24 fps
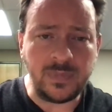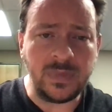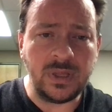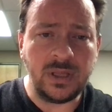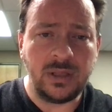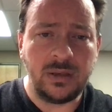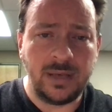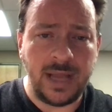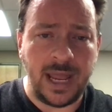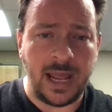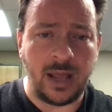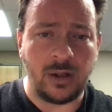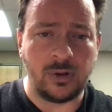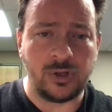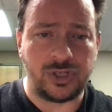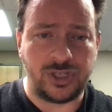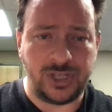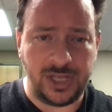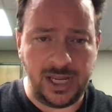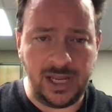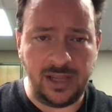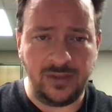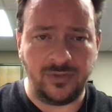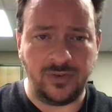Now,
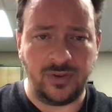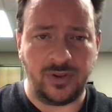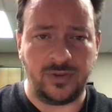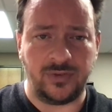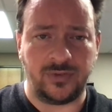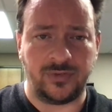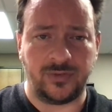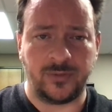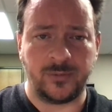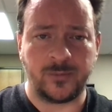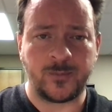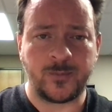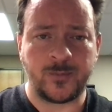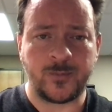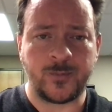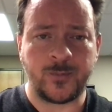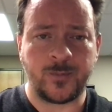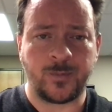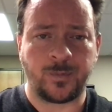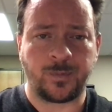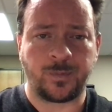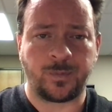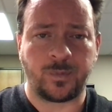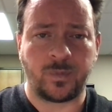Jesus
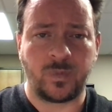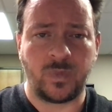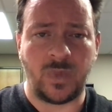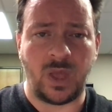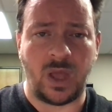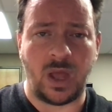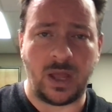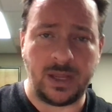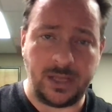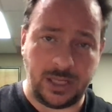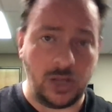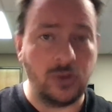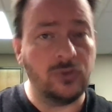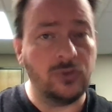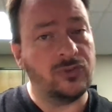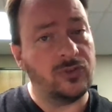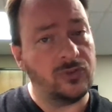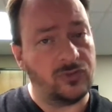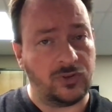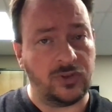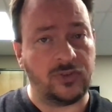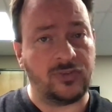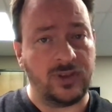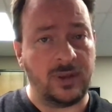
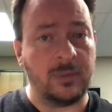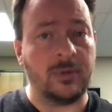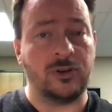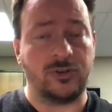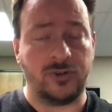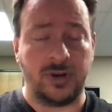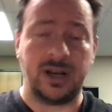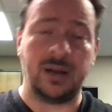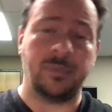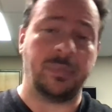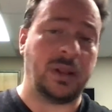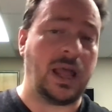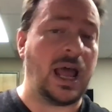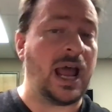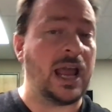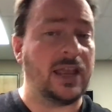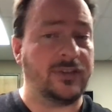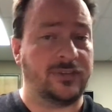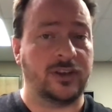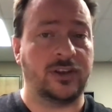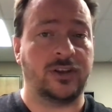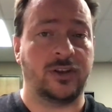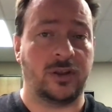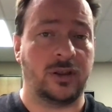uses this imagery and applies
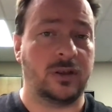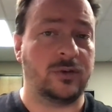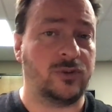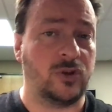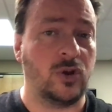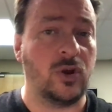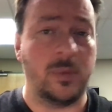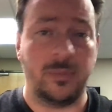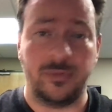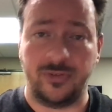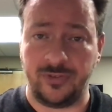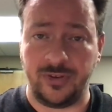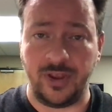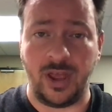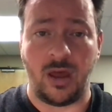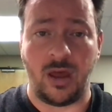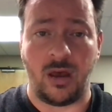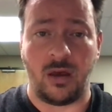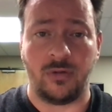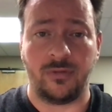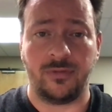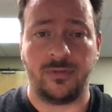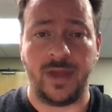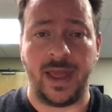it to
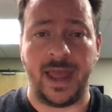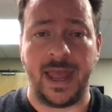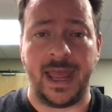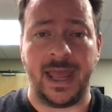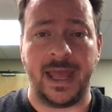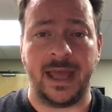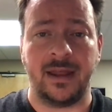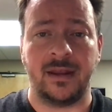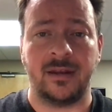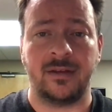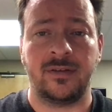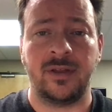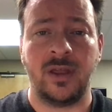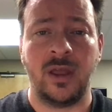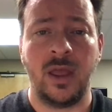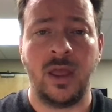himself, and